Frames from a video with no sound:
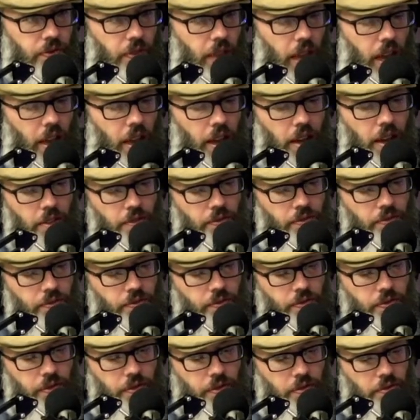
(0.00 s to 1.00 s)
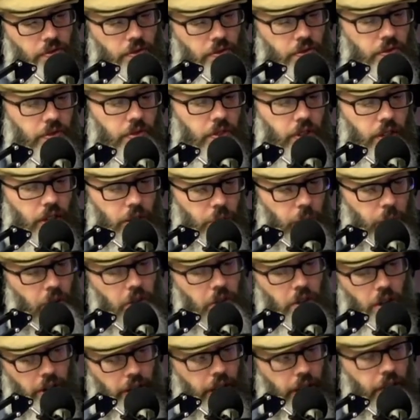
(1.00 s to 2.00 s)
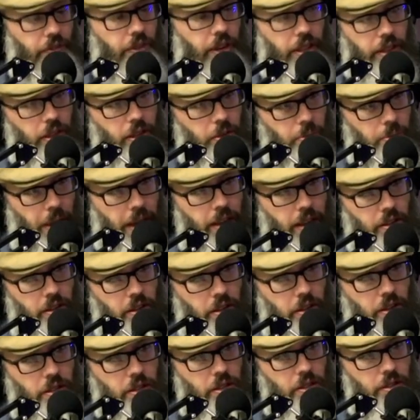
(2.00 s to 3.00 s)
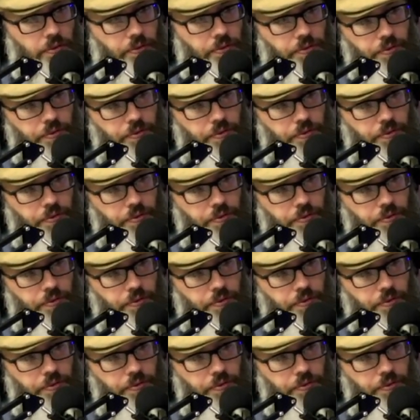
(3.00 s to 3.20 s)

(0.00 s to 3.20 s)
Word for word: Um because we were talking about this passage.